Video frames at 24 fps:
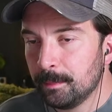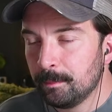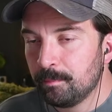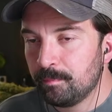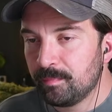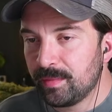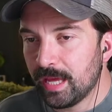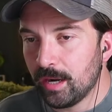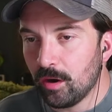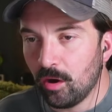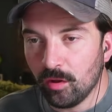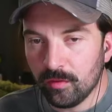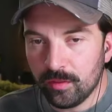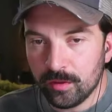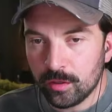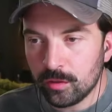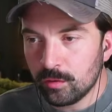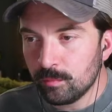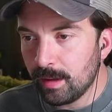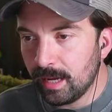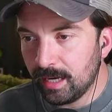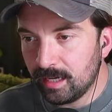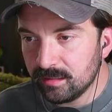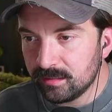that all the new
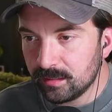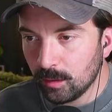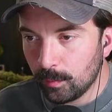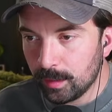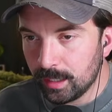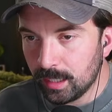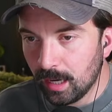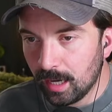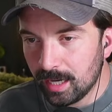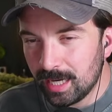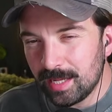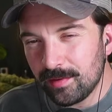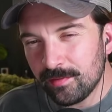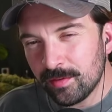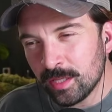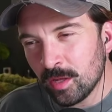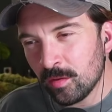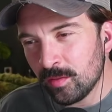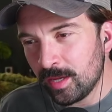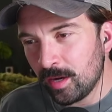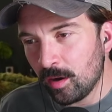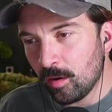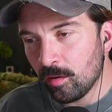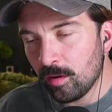Megas that we got, even though
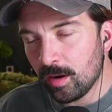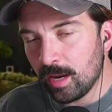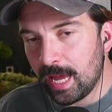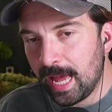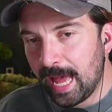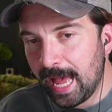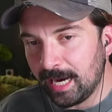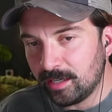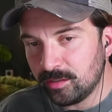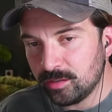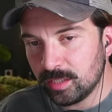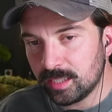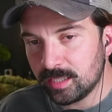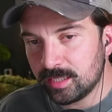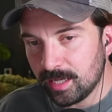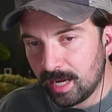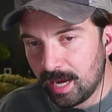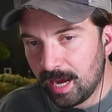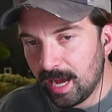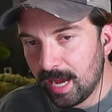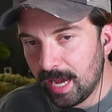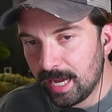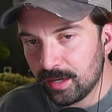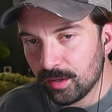they aren't actually
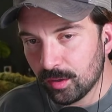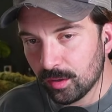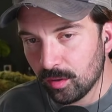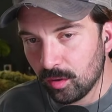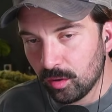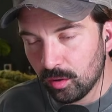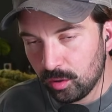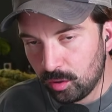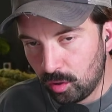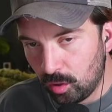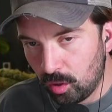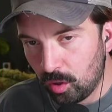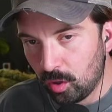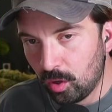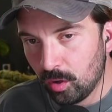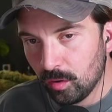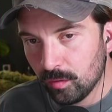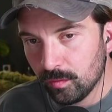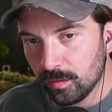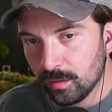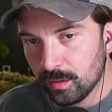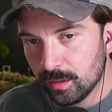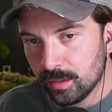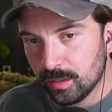tied or
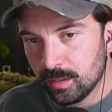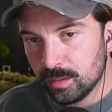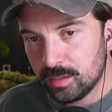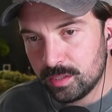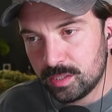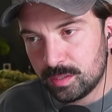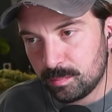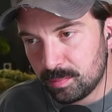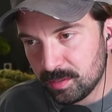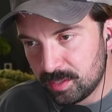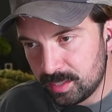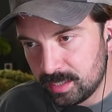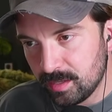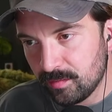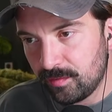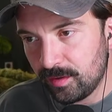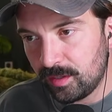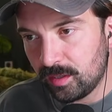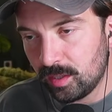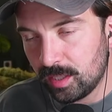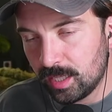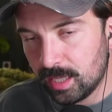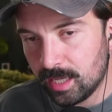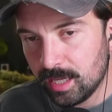called
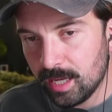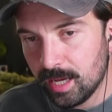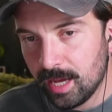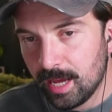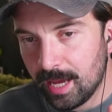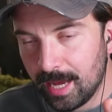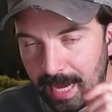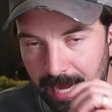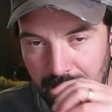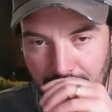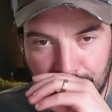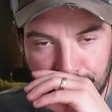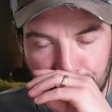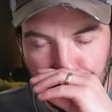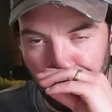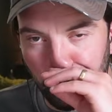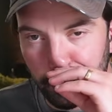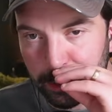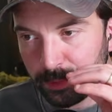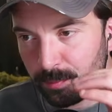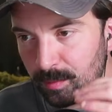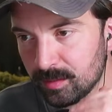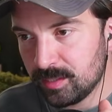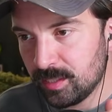specifically after a
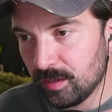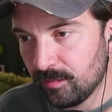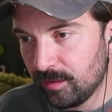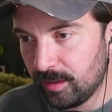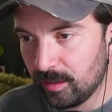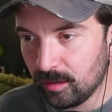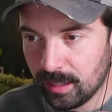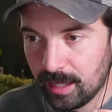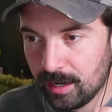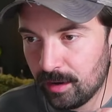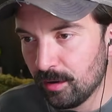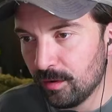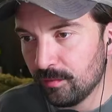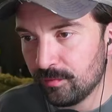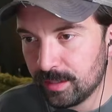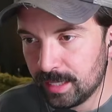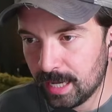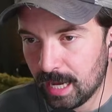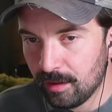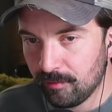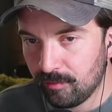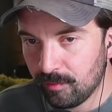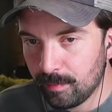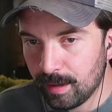specific letter of the
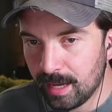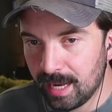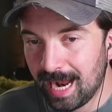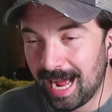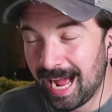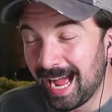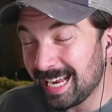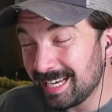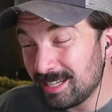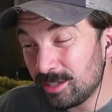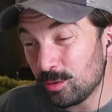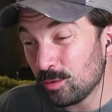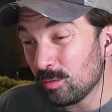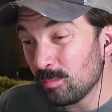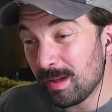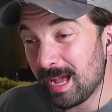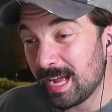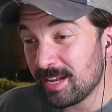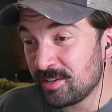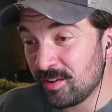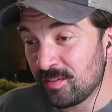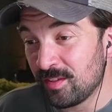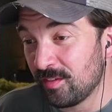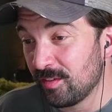alphabet, I do
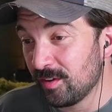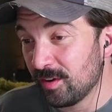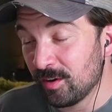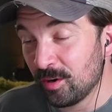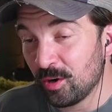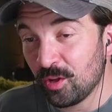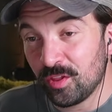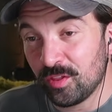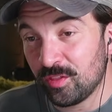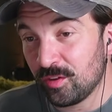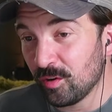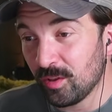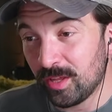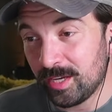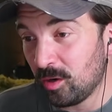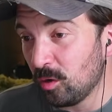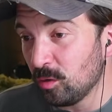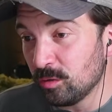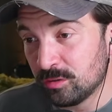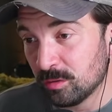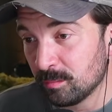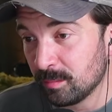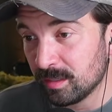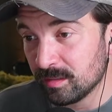imagine that they're like
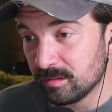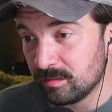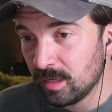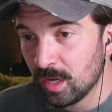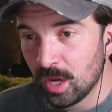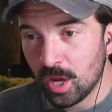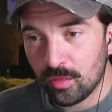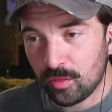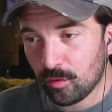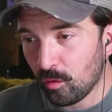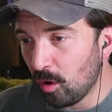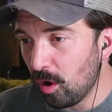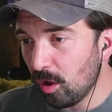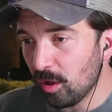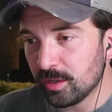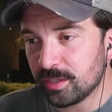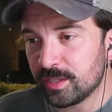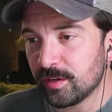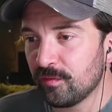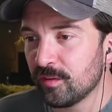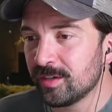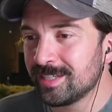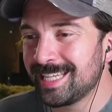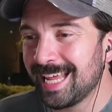Ultra Beast. They're all a
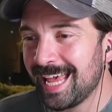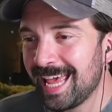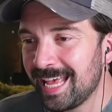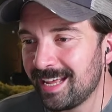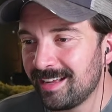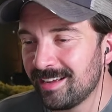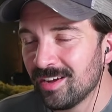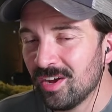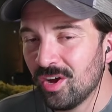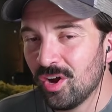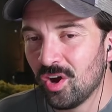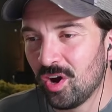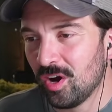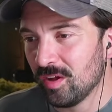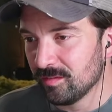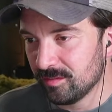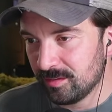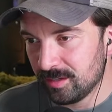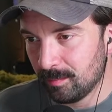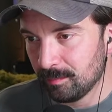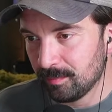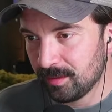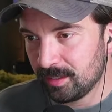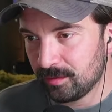different take on
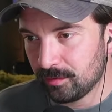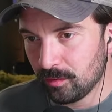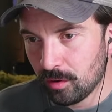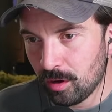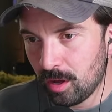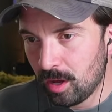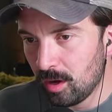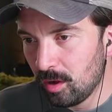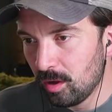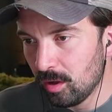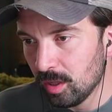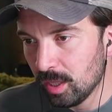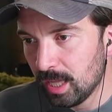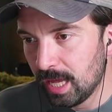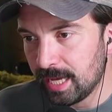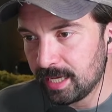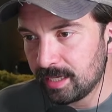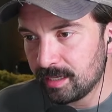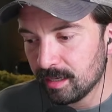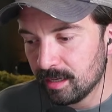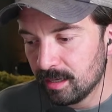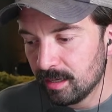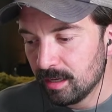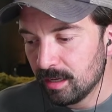something. They're not all
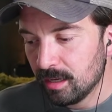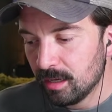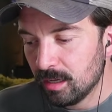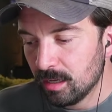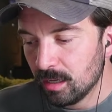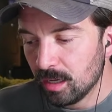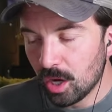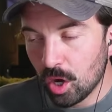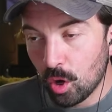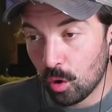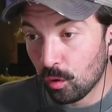like, oh,